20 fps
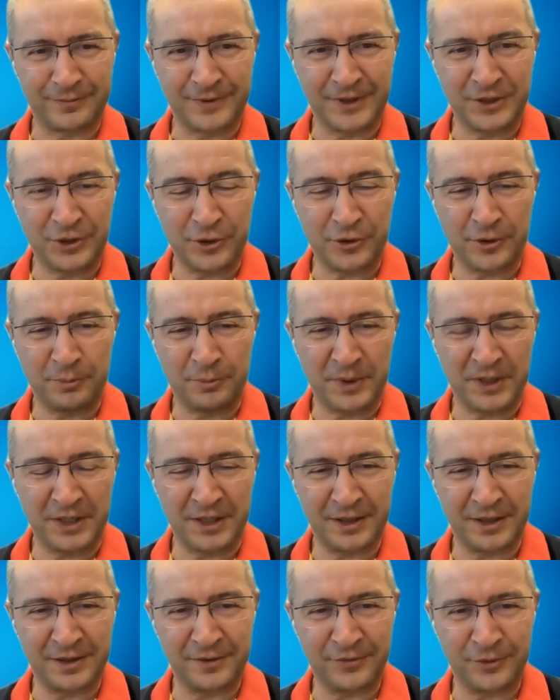in your
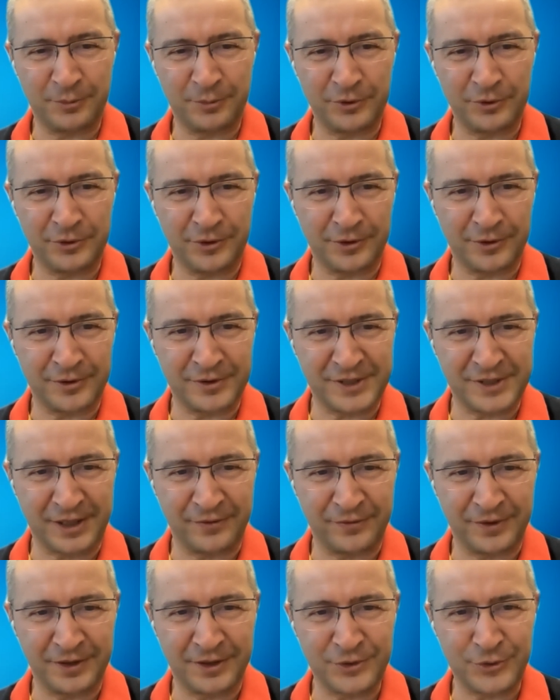opinion, if you put
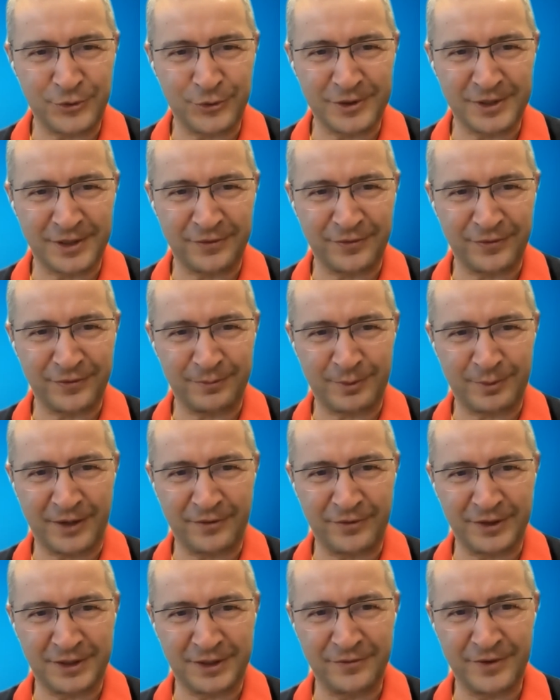yourself in the shoes of
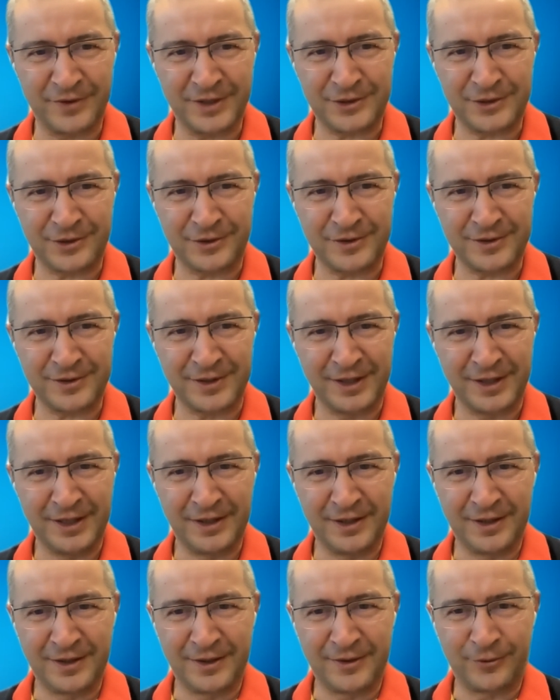private investors,
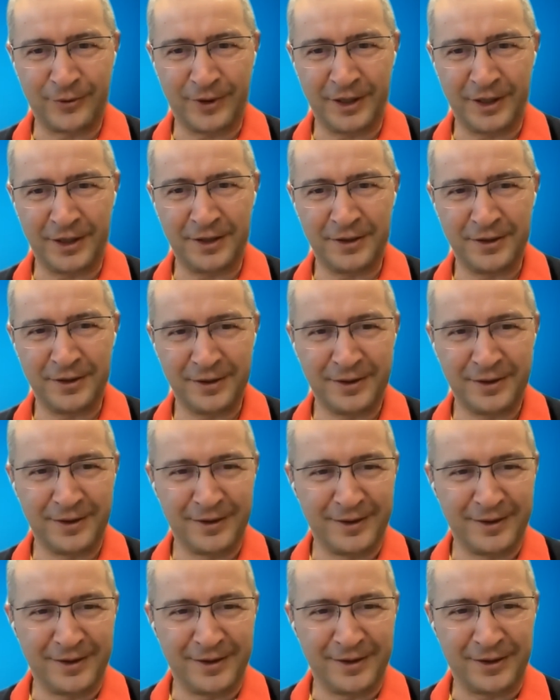what
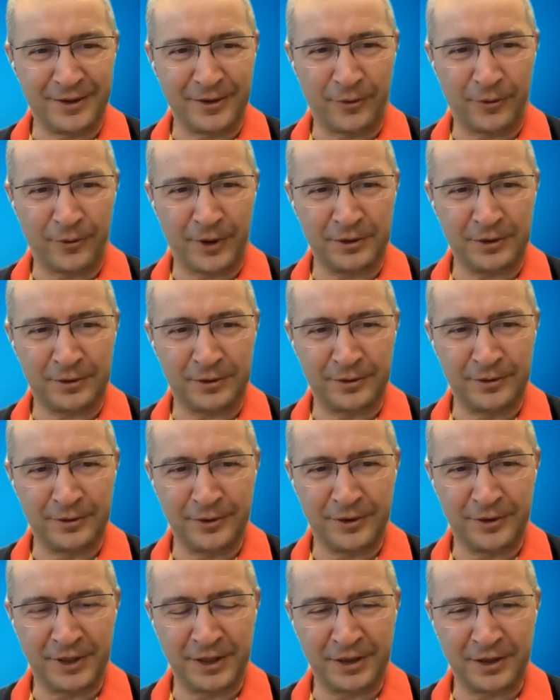do
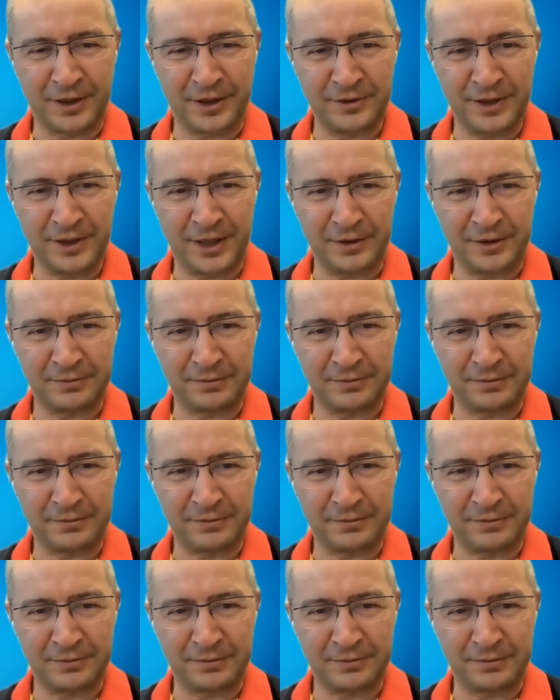you think are